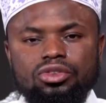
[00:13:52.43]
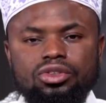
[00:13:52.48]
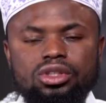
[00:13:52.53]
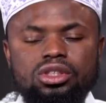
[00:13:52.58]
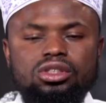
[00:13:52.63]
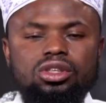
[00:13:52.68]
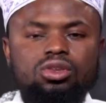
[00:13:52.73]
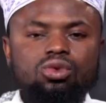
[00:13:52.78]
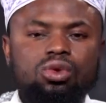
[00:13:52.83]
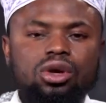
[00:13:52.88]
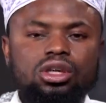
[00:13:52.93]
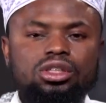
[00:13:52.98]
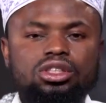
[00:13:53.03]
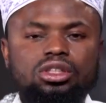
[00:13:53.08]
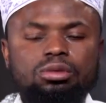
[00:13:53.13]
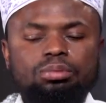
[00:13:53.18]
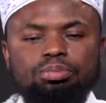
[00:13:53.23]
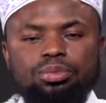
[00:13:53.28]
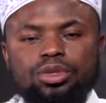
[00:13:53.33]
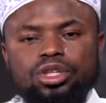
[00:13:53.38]
reason why
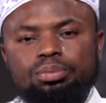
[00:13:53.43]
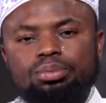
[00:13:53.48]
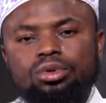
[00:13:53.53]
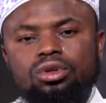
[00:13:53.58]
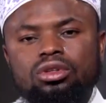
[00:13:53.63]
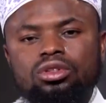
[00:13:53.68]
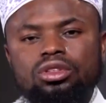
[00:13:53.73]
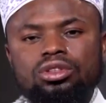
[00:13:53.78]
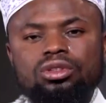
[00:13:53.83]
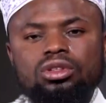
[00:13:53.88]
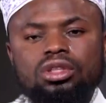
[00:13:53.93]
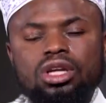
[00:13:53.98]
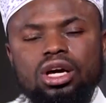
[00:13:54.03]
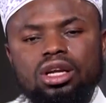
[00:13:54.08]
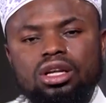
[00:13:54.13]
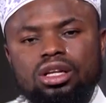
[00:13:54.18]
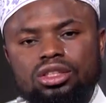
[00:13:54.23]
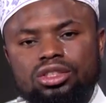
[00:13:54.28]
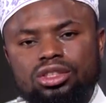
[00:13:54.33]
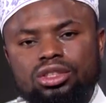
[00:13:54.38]
some people do not
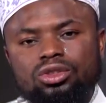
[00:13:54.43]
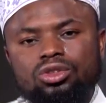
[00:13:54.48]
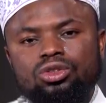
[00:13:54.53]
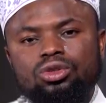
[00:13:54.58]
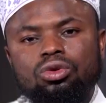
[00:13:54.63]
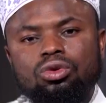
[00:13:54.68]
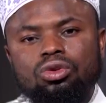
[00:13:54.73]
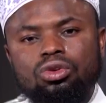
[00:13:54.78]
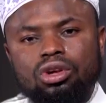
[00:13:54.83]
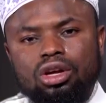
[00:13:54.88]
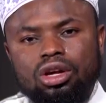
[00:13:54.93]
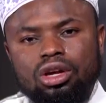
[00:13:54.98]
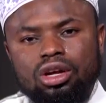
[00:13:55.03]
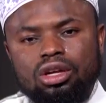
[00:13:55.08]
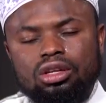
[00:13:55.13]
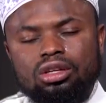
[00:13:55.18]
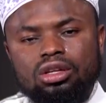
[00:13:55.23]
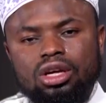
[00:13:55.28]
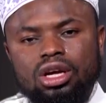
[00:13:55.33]
listen to Quran,